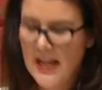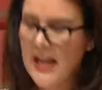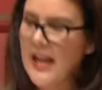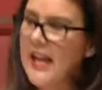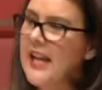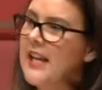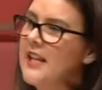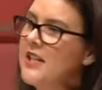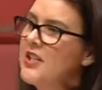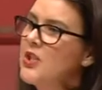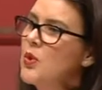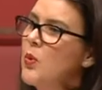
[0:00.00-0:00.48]

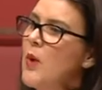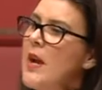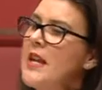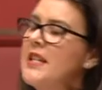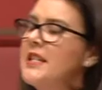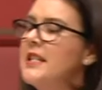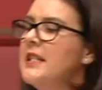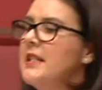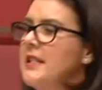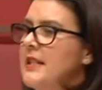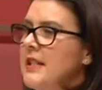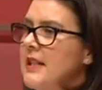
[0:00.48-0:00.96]
In
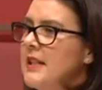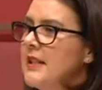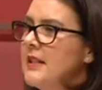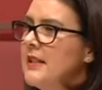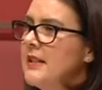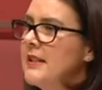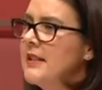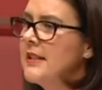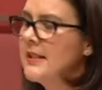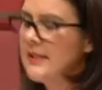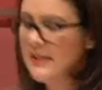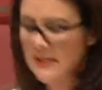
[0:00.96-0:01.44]
20
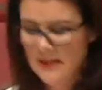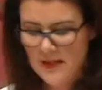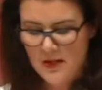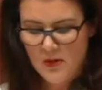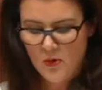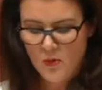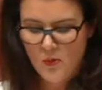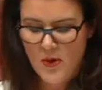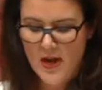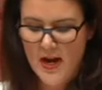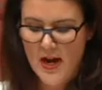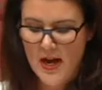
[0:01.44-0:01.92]
years,
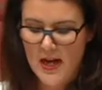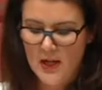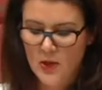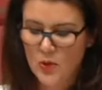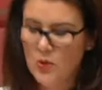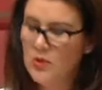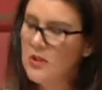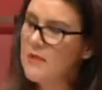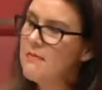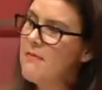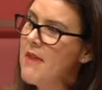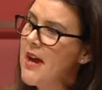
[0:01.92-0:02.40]
when I
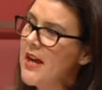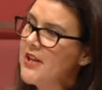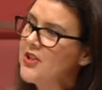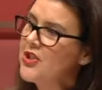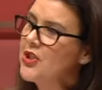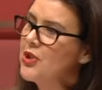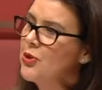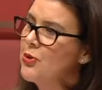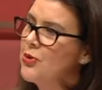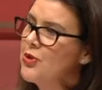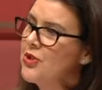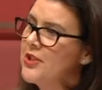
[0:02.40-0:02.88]
look my
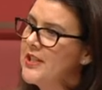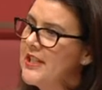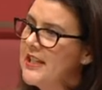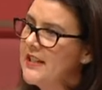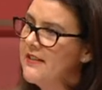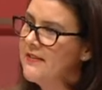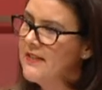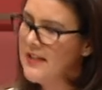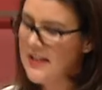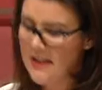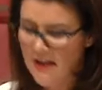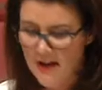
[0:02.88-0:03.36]
children
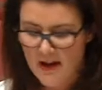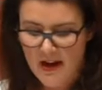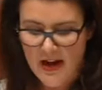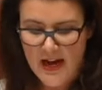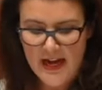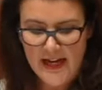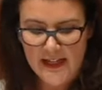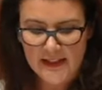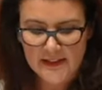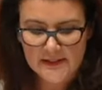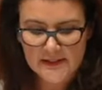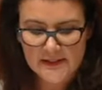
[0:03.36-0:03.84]
in the
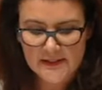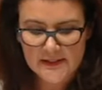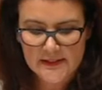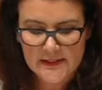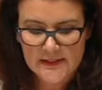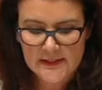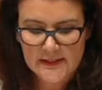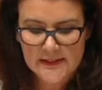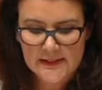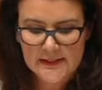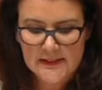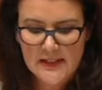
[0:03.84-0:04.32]
eye,
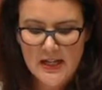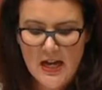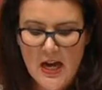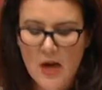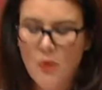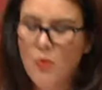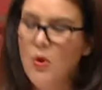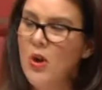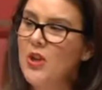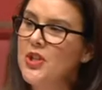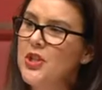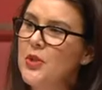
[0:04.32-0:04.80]
I
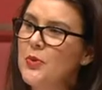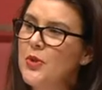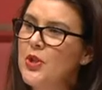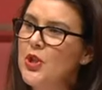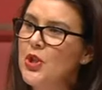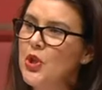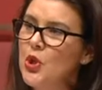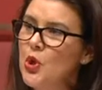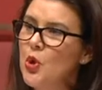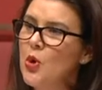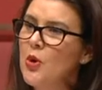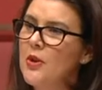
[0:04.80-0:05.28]
want to
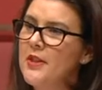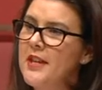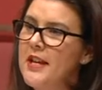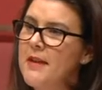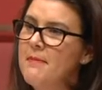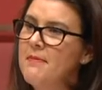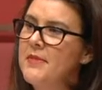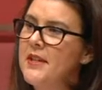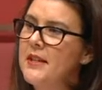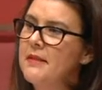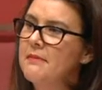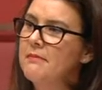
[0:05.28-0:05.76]
assure
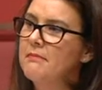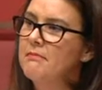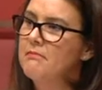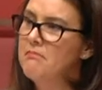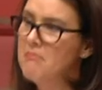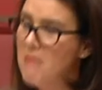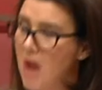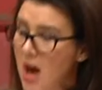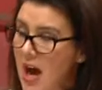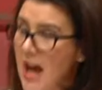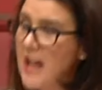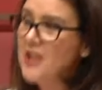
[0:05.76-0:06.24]
them that
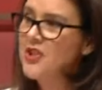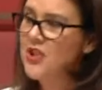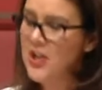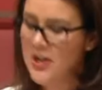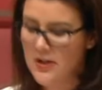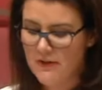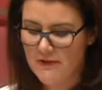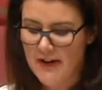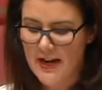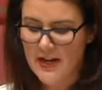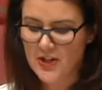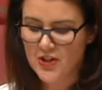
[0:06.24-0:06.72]
my
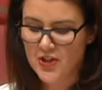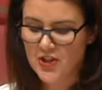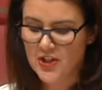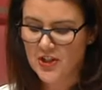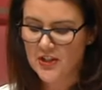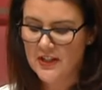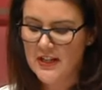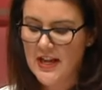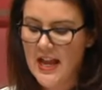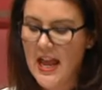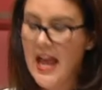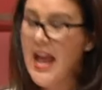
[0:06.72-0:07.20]

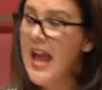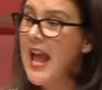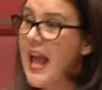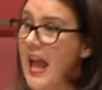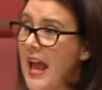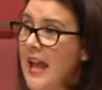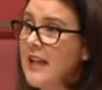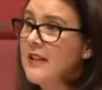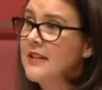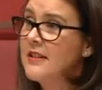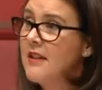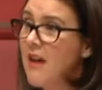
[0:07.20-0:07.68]
generation
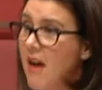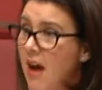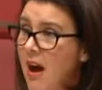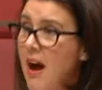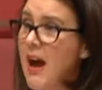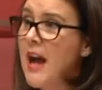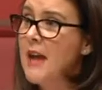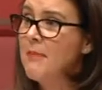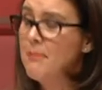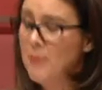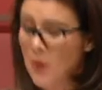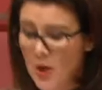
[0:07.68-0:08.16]
and
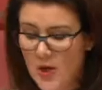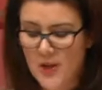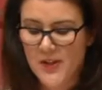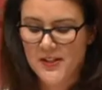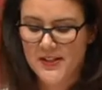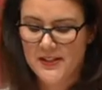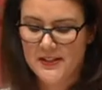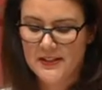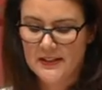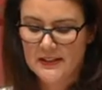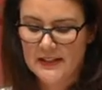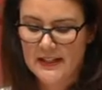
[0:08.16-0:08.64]
I
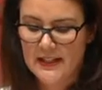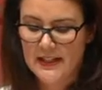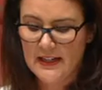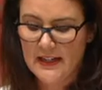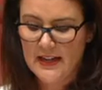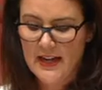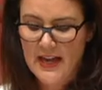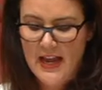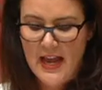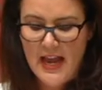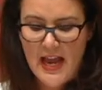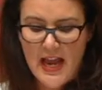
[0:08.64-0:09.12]
personally
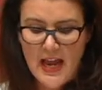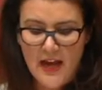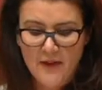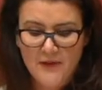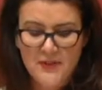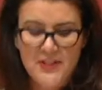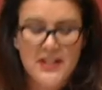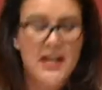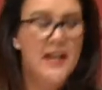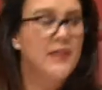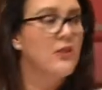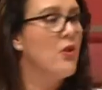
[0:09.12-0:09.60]
have
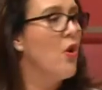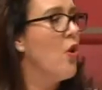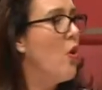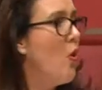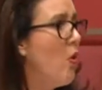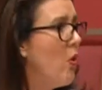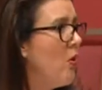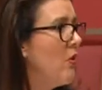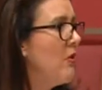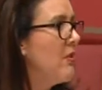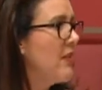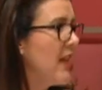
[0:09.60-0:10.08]
done
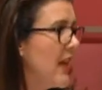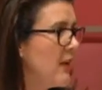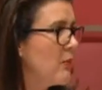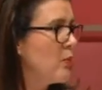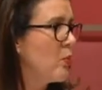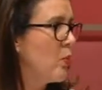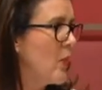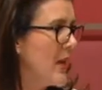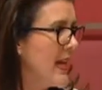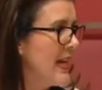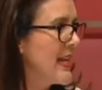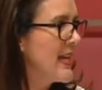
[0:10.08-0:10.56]
all that
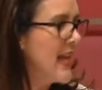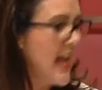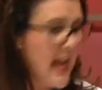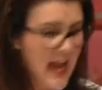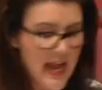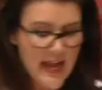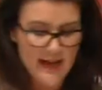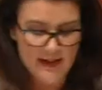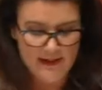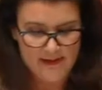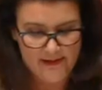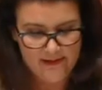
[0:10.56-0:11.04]
we
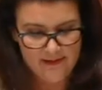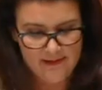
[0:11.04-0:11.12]
can